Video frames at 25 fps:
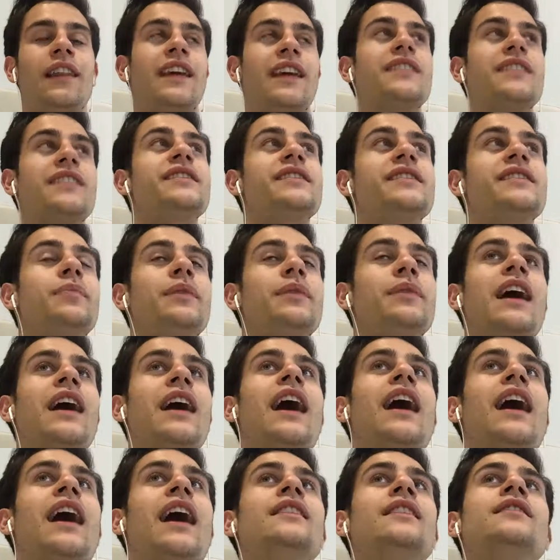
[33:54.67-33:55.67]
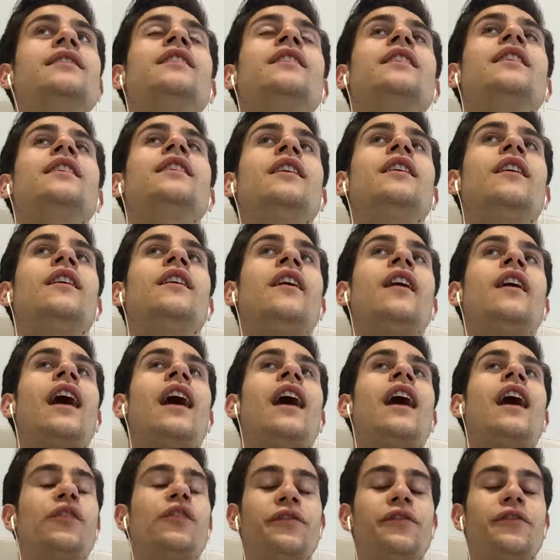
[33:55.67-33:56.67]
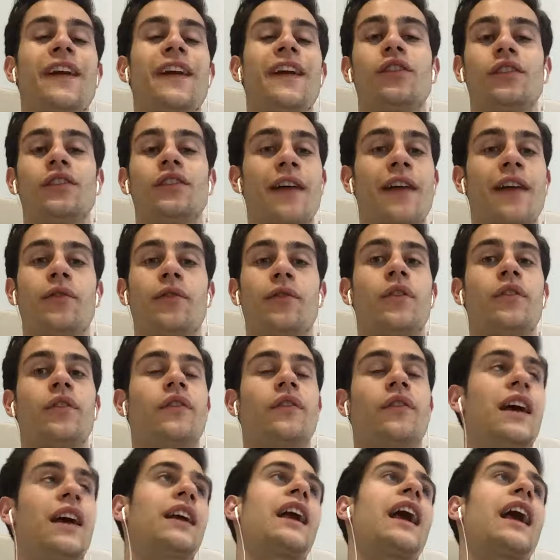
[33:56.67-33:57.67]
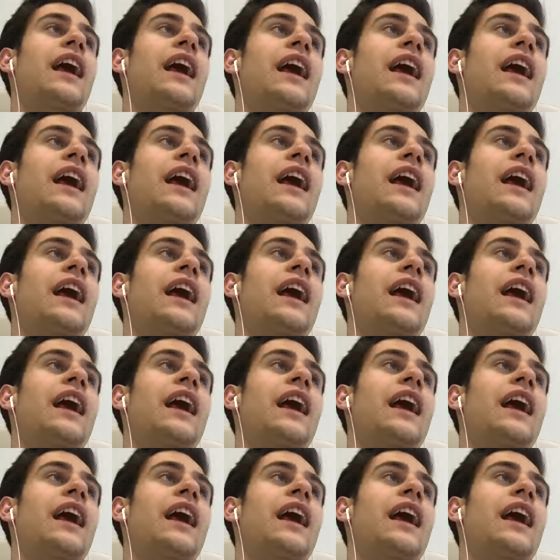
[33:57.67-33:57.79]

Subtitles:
they simply had outfailed everyone.